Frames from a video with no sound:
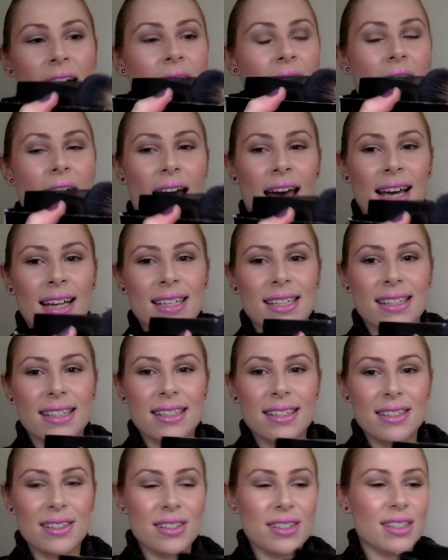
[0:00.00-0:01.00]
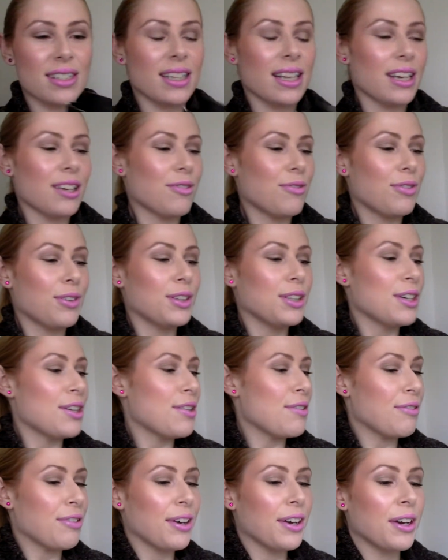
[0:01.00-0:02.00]
And this is just like full
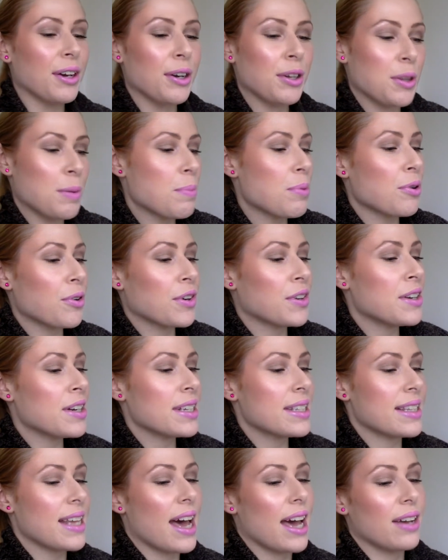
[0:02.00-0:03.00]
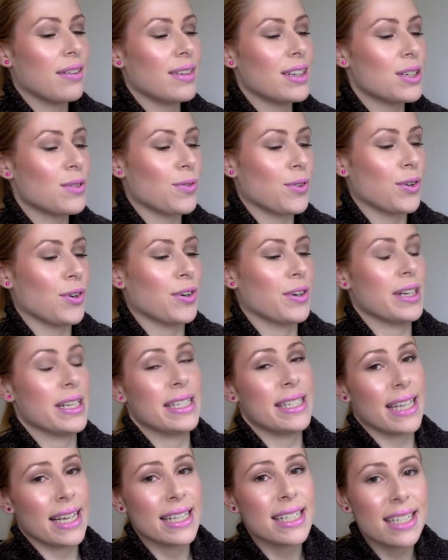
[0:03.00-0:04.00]
of the products that I reach for on a
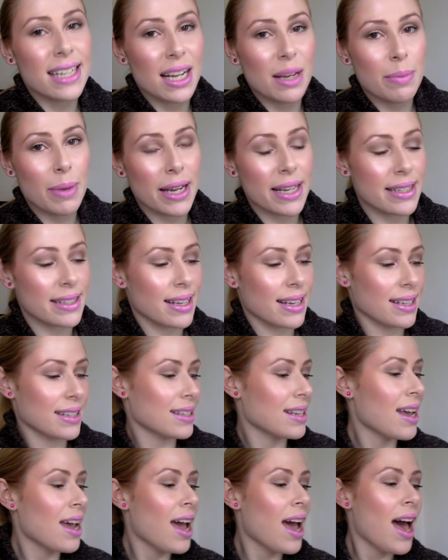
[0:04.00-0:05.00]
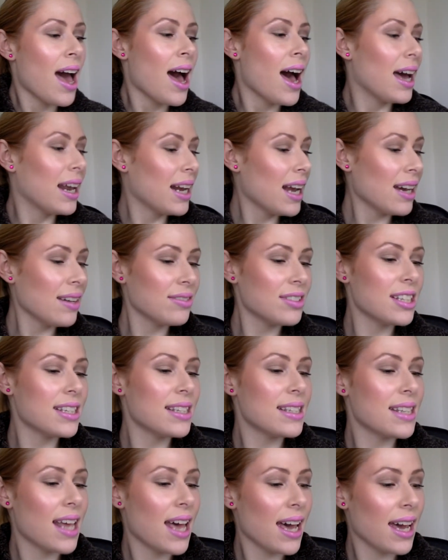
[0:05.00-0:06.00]
day-to-day basis. And I have to
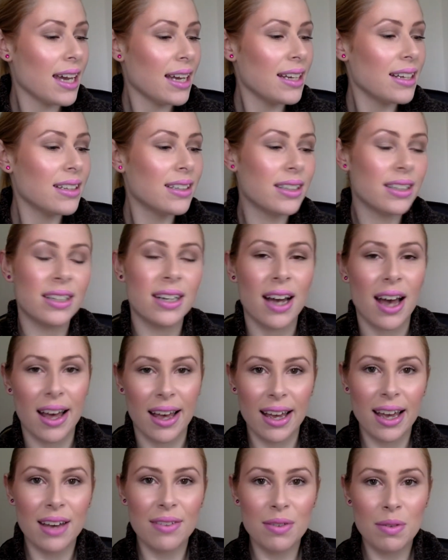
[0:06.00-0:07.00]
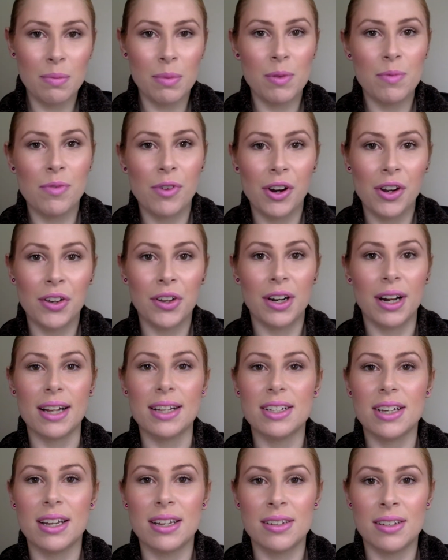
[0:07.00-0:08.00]
say, I haven't been very good at
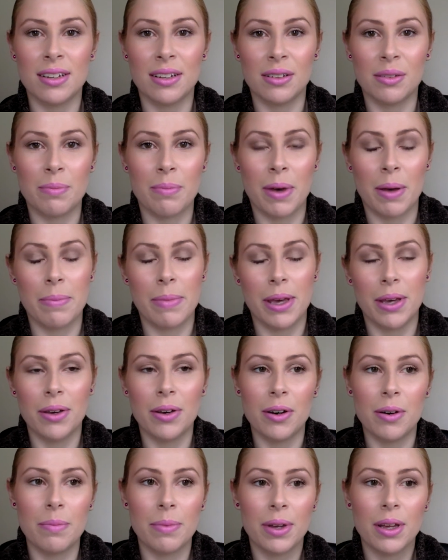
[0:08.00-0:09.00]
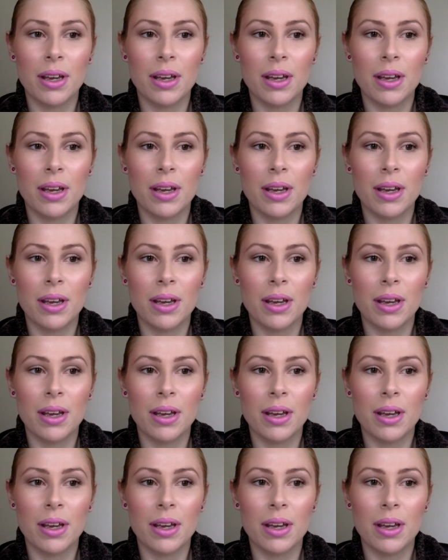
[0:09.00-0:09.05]
changing up my makeup